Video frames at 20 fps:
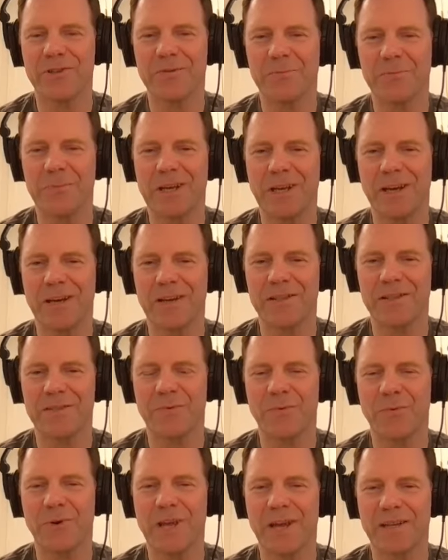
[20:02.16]
is because
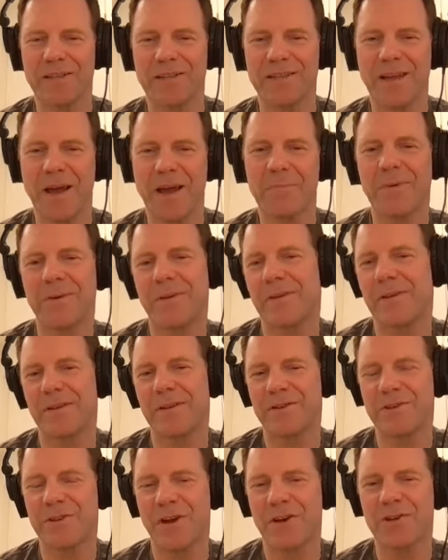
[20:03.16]
we accept
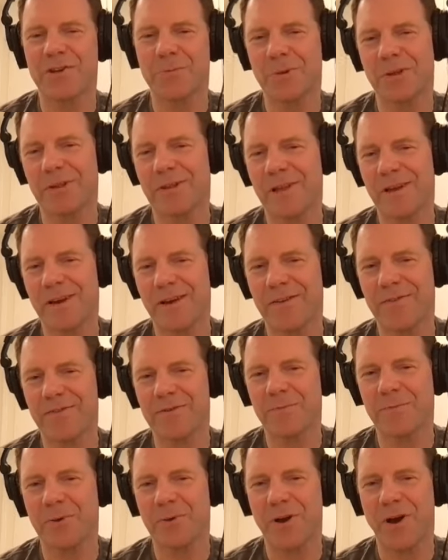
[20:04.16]
the judgment that
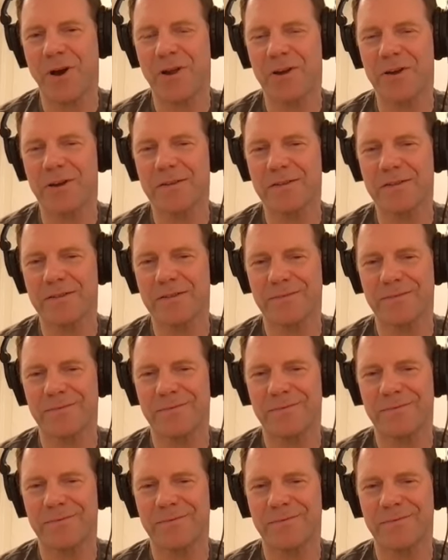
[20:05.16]
others put on us,
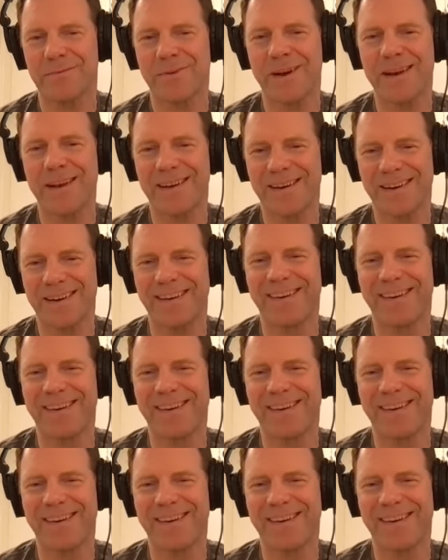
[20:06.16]
right?